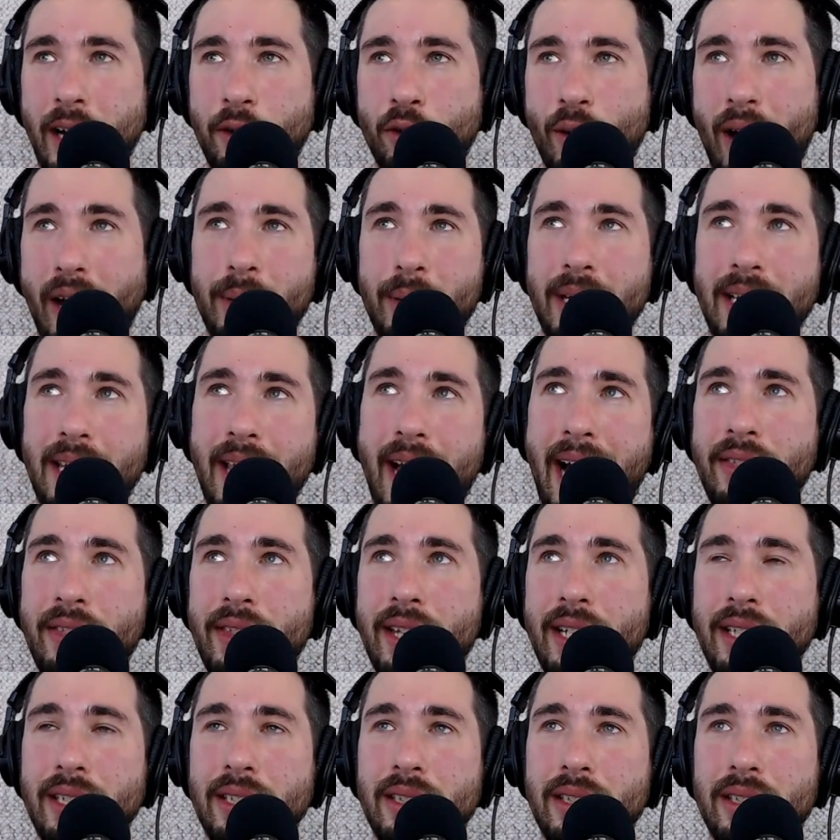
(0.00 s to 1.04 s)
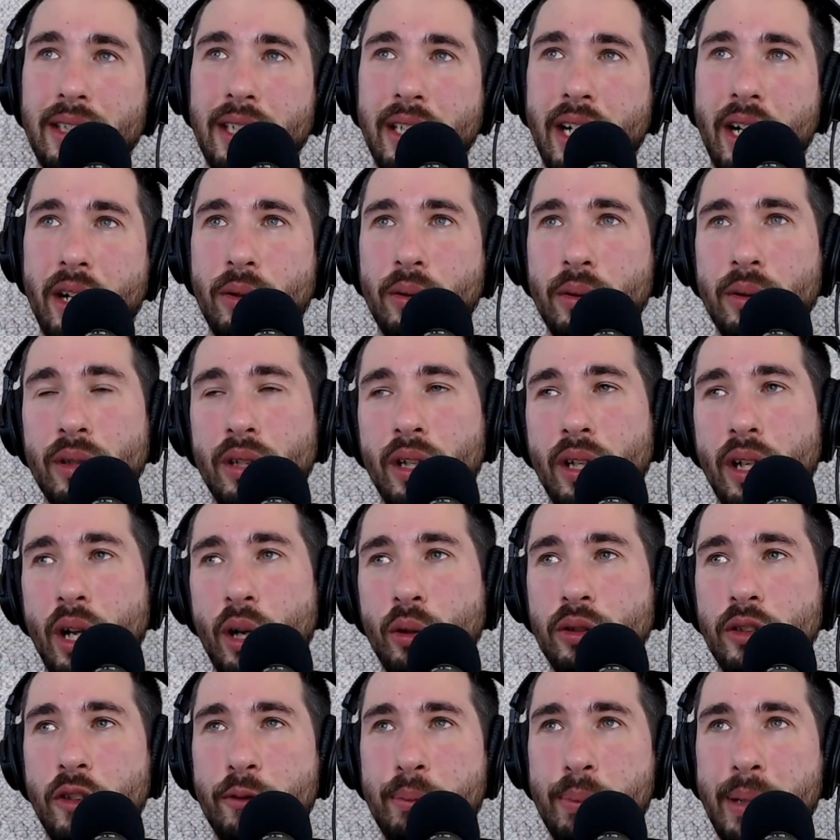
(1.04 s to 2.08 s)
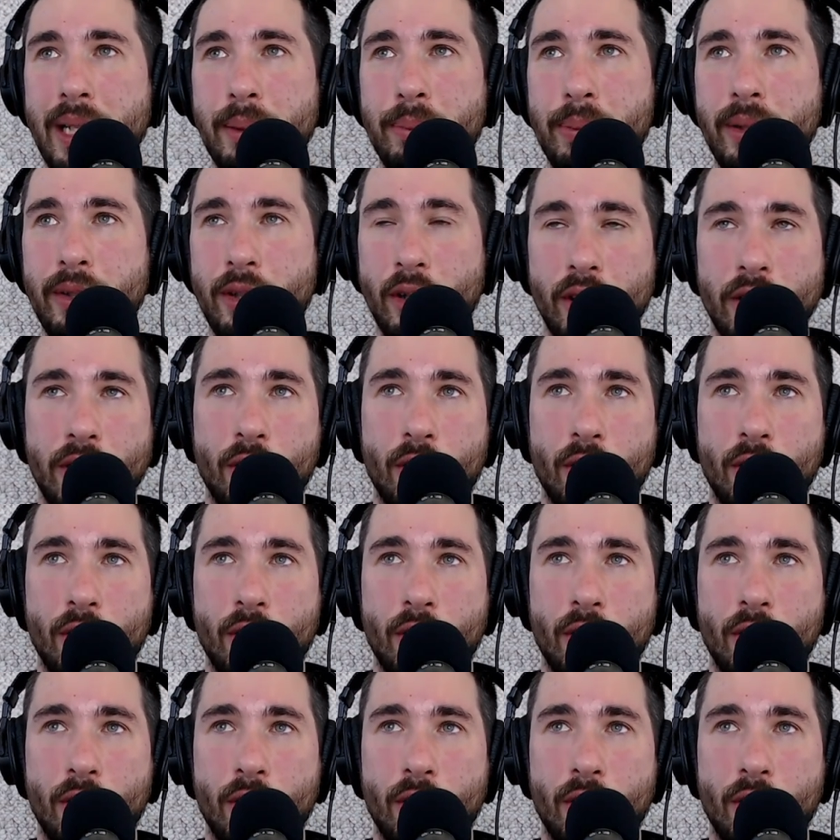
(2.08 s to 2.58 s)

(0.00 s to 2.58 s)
I'd rather be that than, you know, loads of people.